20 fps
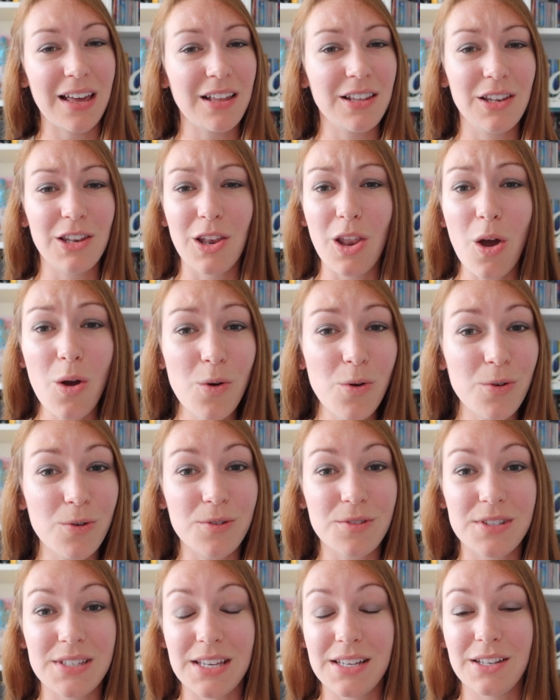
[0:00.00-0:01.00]

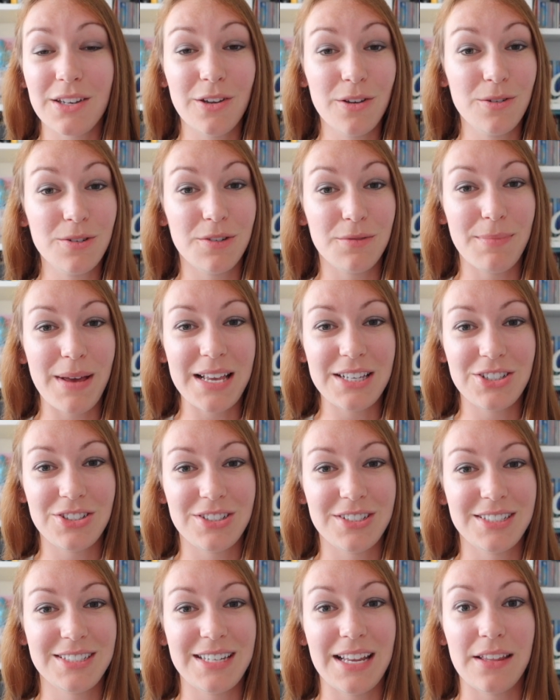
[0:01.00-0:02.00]
loads and loads of
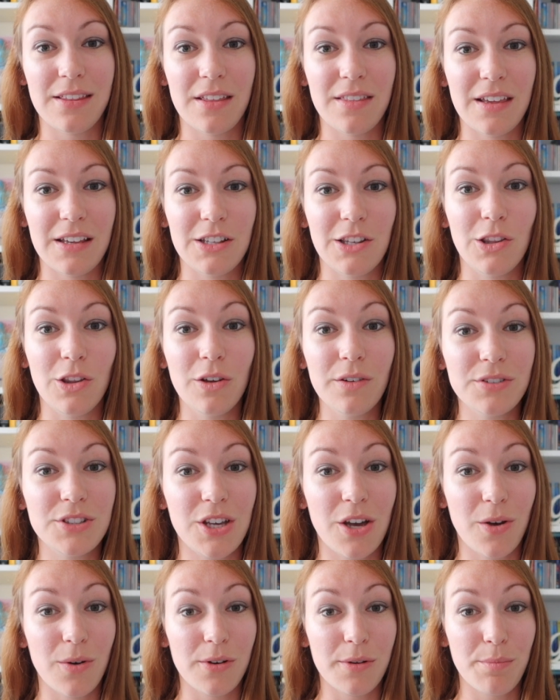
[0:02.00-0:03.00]
messages saying that they'd love
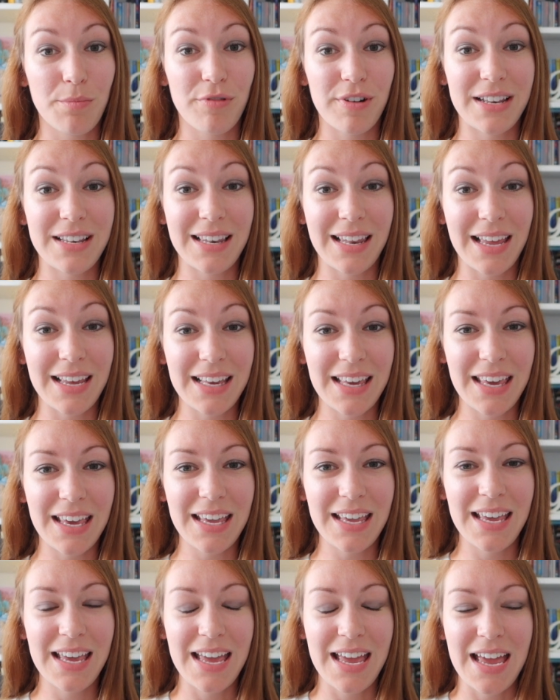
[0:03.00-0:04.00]
to own a print like
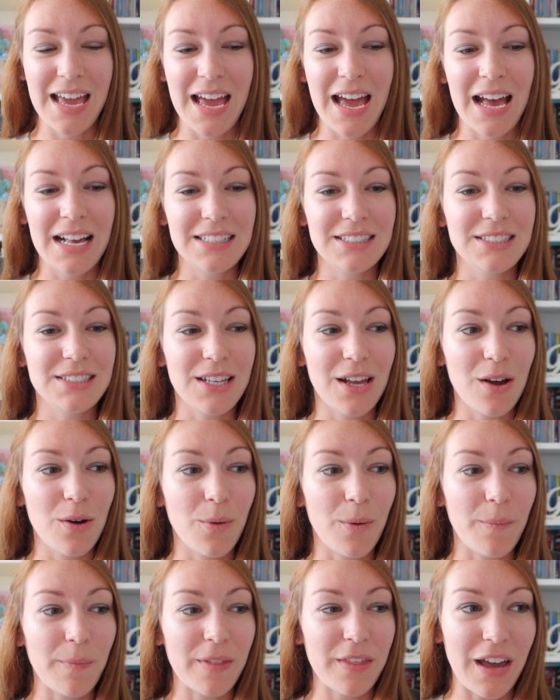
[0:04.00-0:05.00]
it.
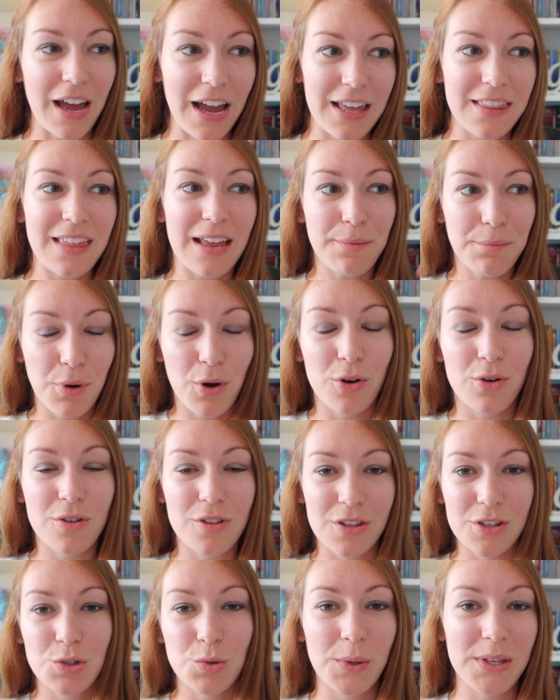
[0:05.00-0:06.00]
So I then put
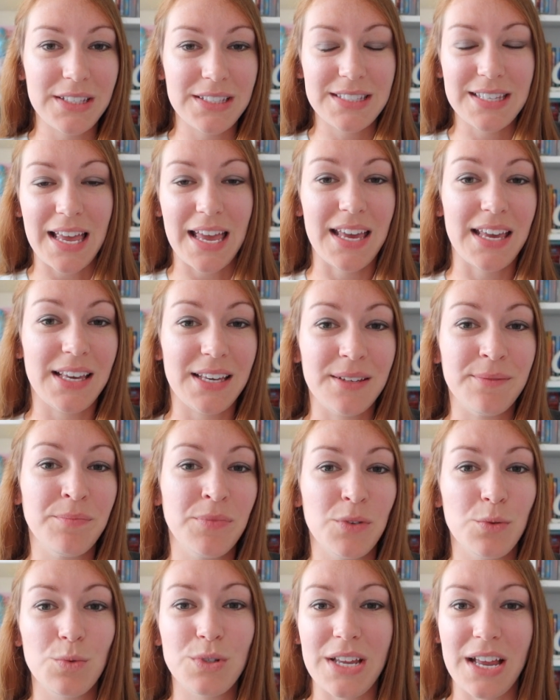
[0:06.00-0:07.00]
another tweet saying,
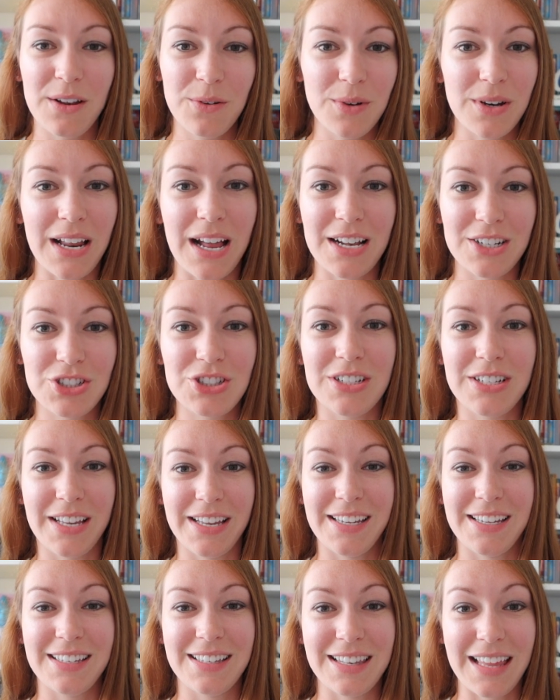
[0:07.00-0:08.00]
would anyone
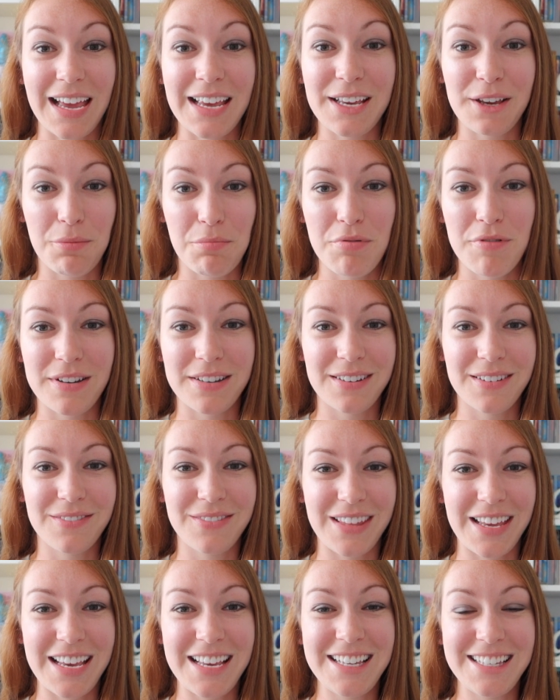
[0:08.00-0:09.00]
actually like a print of
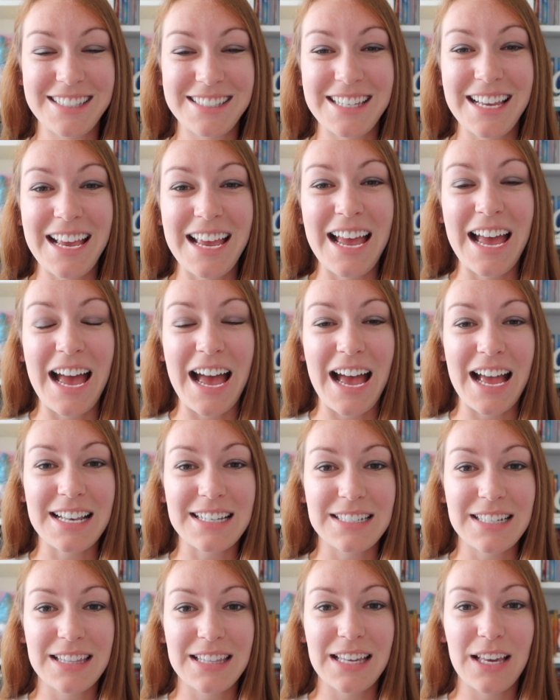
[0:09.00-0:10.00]
this?
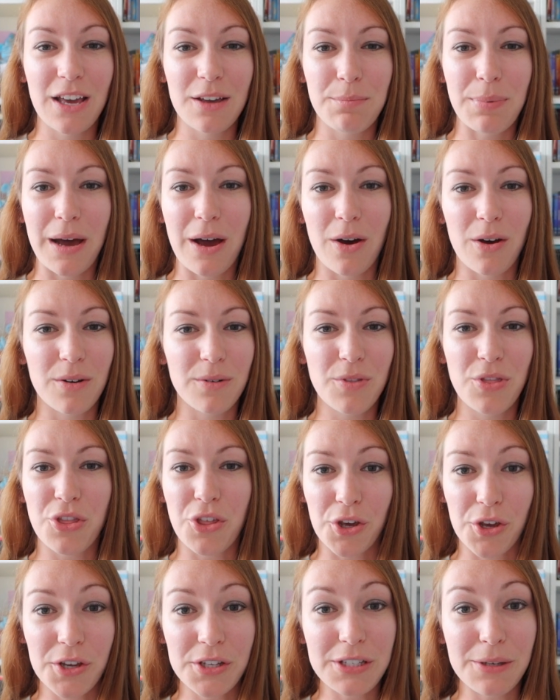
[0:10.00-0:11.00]
And I think about
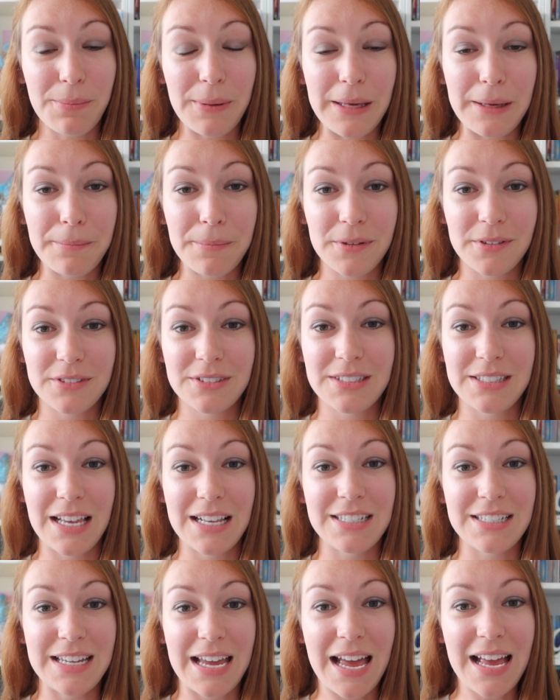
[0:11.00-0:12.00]
30 people
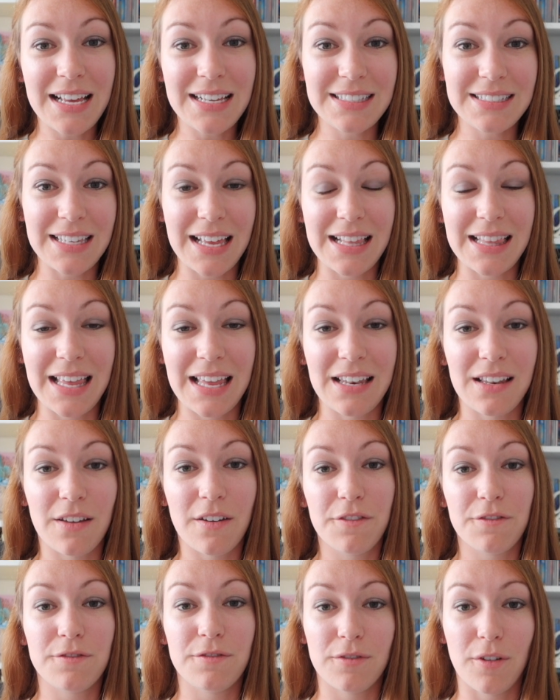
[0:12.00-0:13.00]
said yes, and then
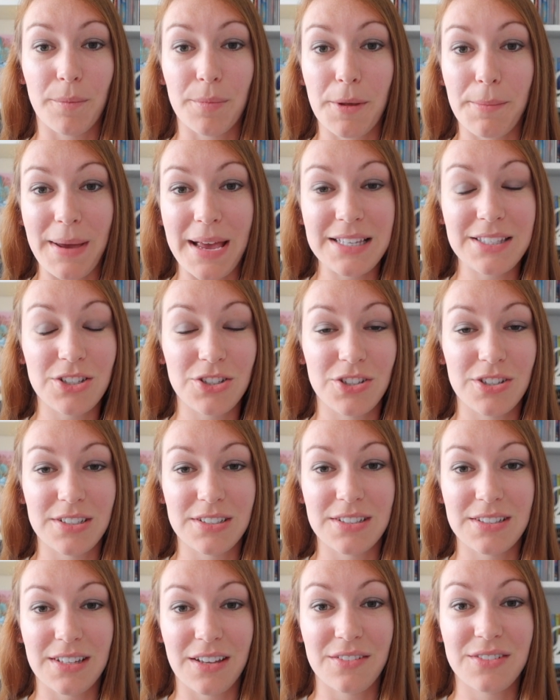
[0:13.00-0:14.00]
from the
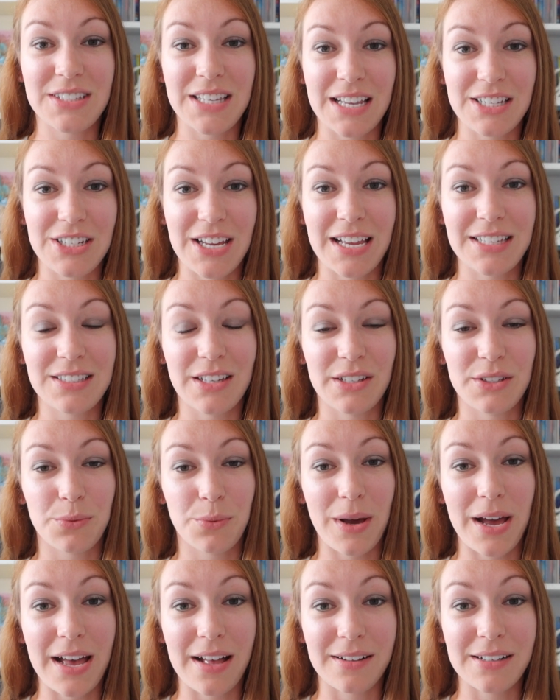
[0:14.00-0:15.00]
messages that have said yes as
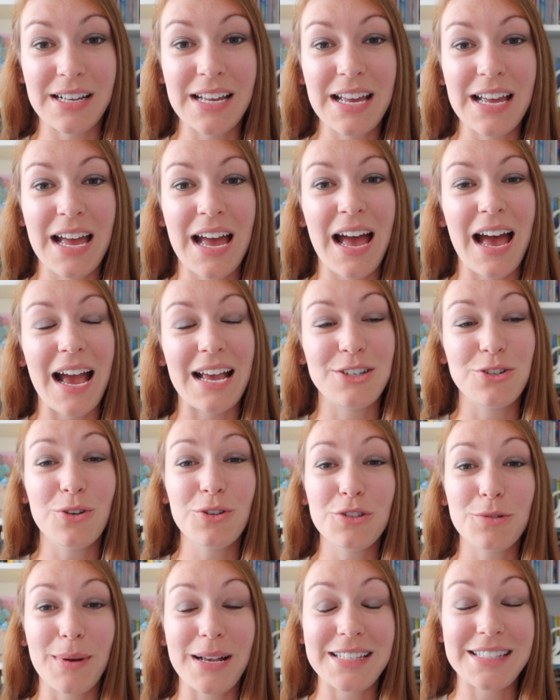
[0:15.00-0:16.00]
well, I
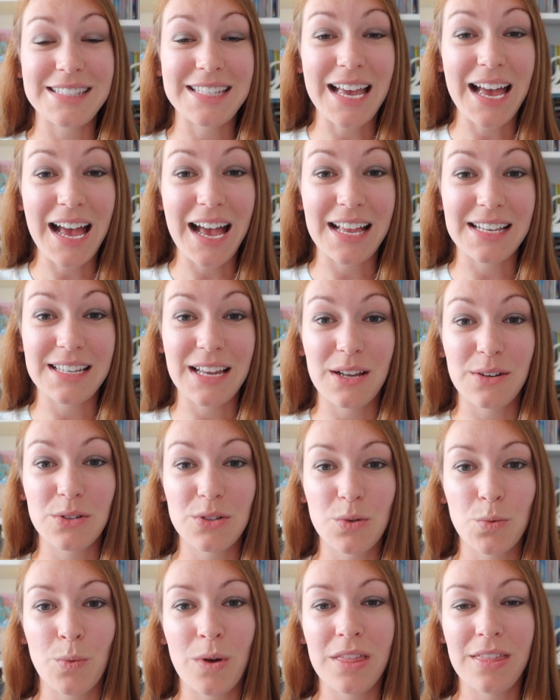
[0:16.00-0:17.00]
talked to my dad
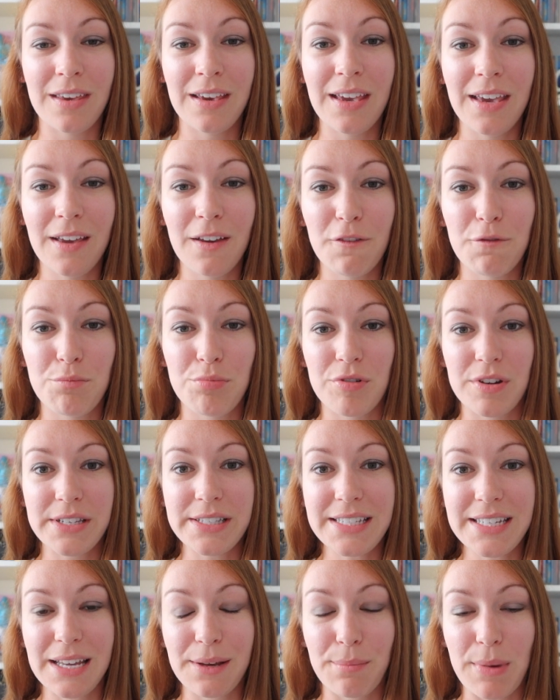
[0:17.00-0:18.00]
and we're thinking of
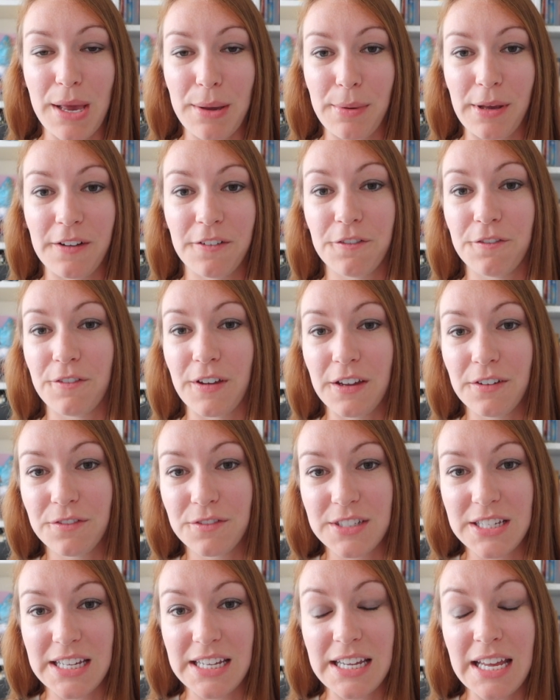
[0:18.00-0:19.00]
printing maybe
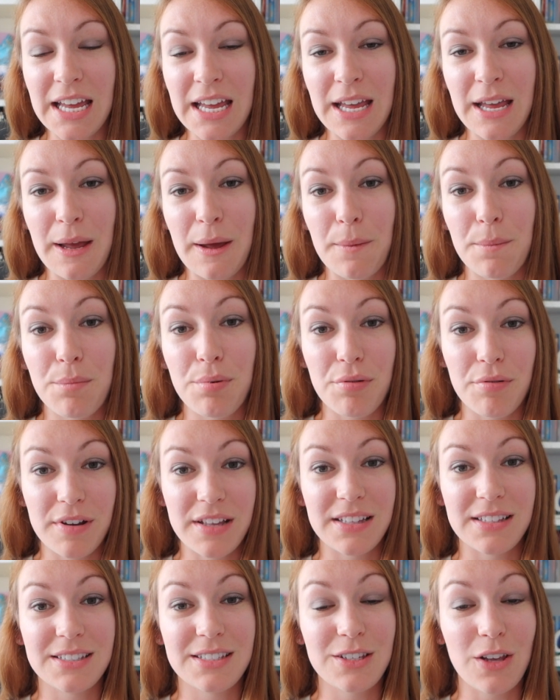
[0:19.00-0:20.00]
50
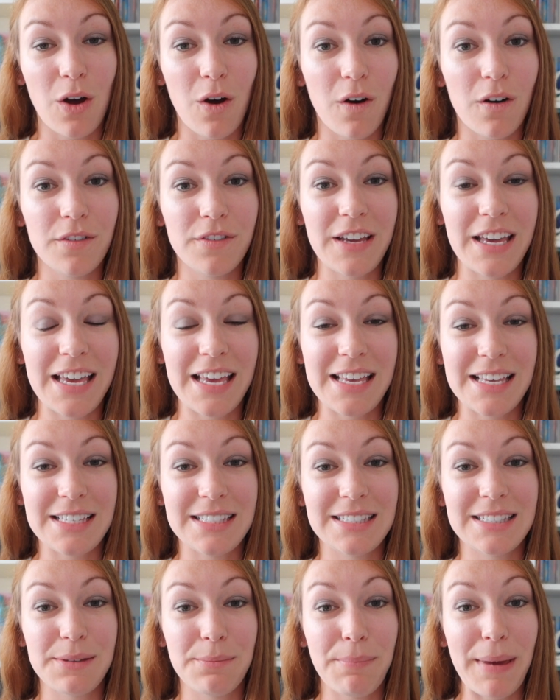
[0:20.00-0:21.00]
prints of
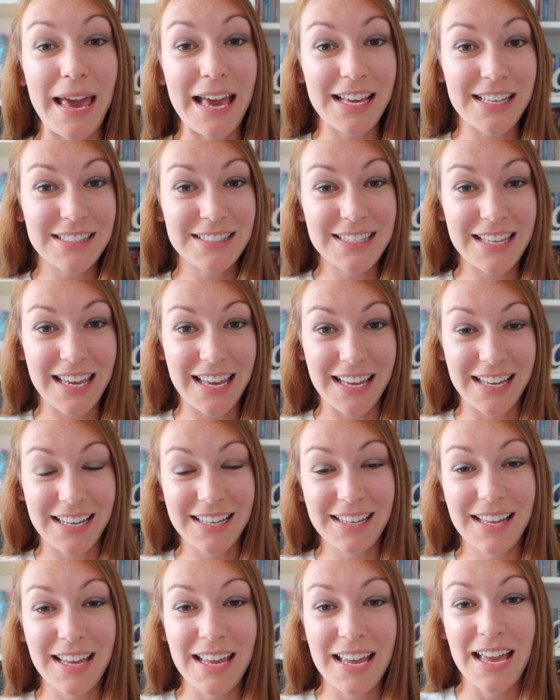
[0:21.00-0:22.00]
his painting,